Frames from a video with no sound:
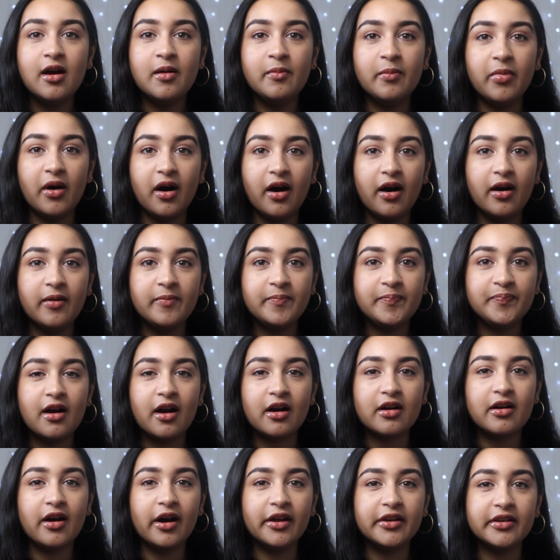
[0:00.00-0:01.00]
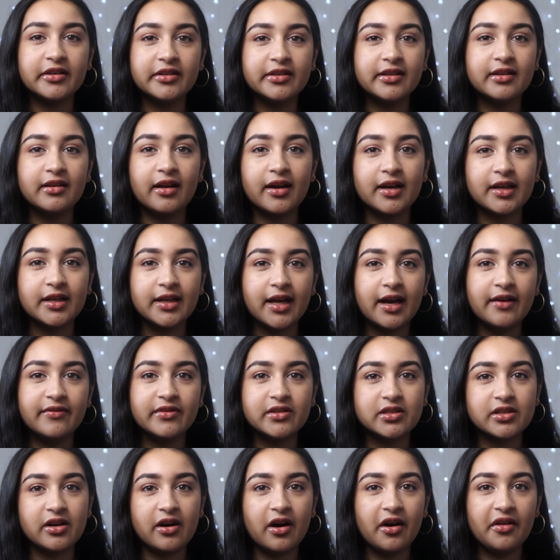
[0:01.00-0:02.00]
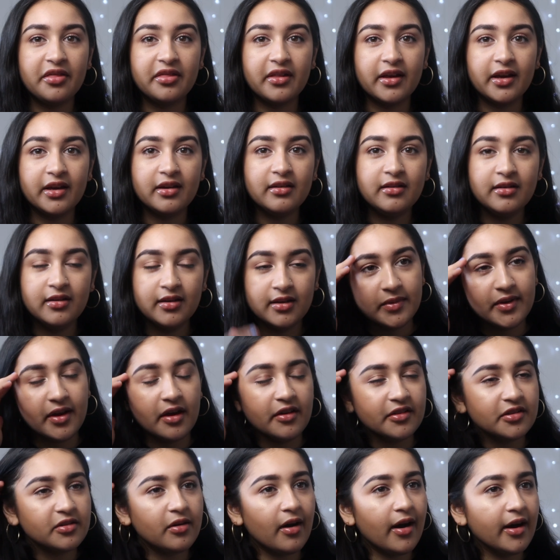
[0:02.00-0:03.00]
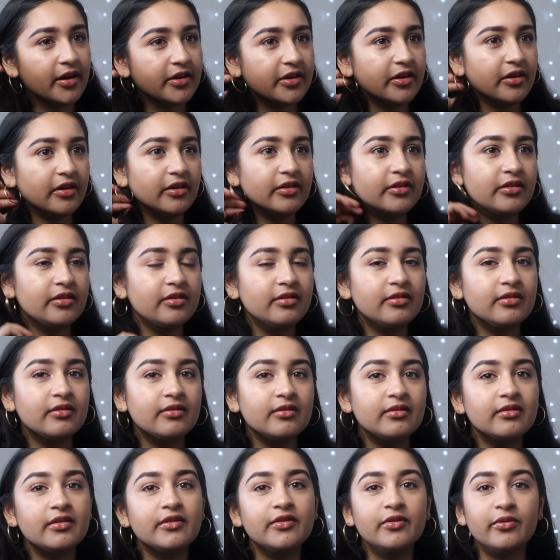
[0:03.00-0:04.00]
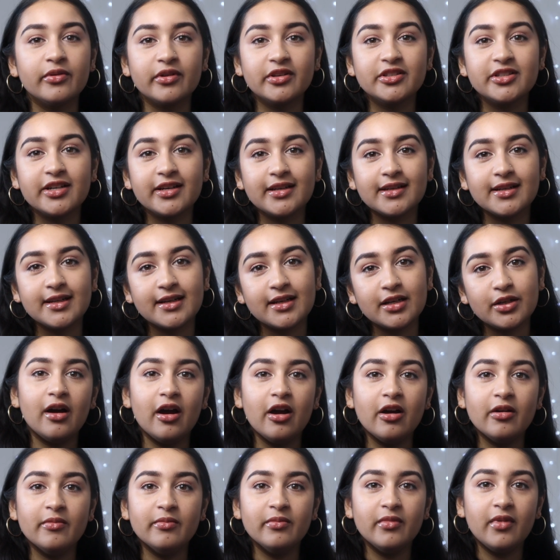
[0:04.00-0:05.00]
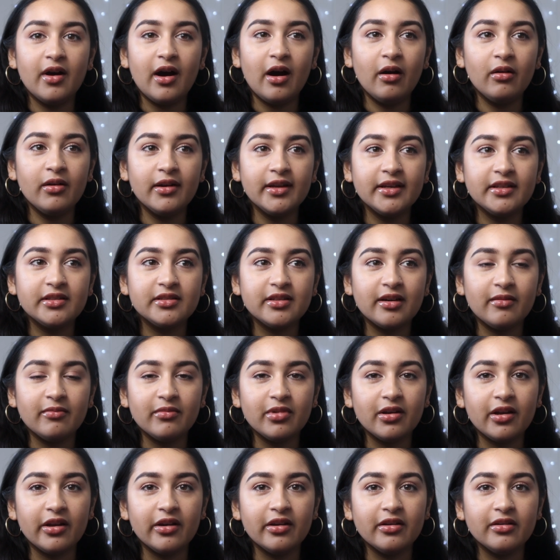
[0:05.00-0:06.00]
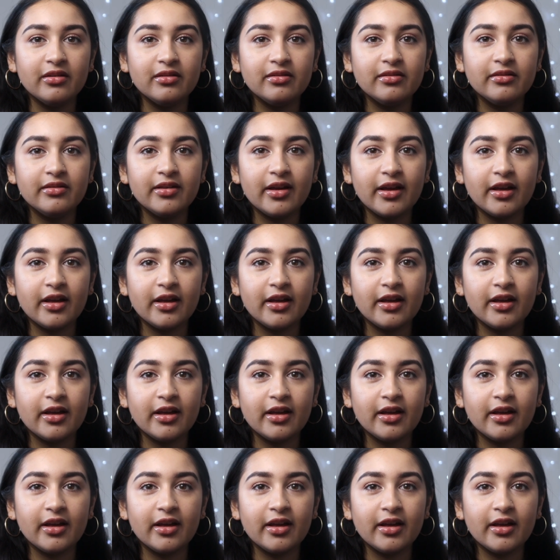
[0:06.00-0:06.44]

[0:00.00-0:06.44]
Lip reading: but I kind of did like an avatar thing. But yeah, it's quite good if you want to check it out. I'll link down below the